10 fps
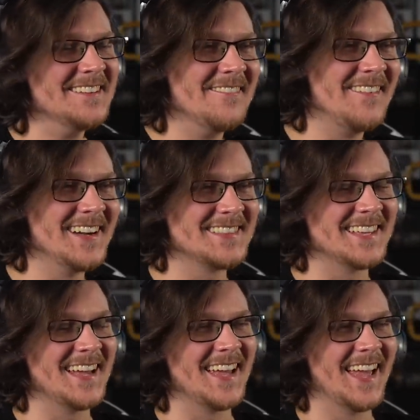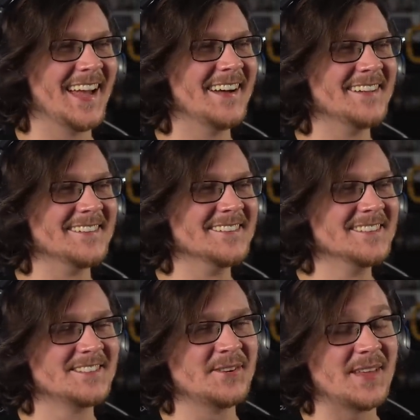What the hell?
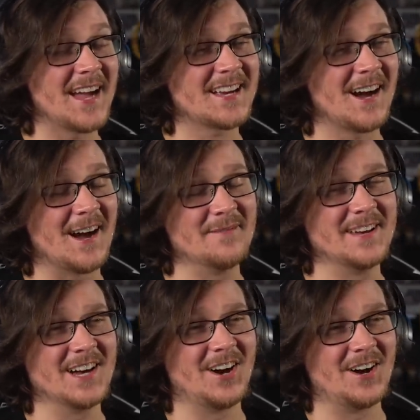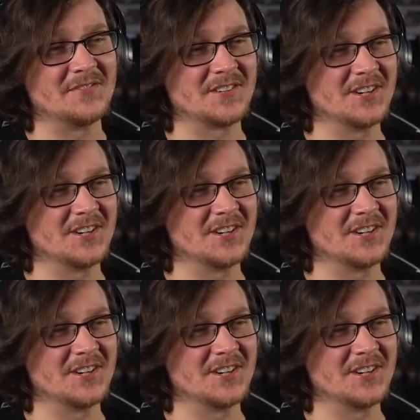Dude, that caught me off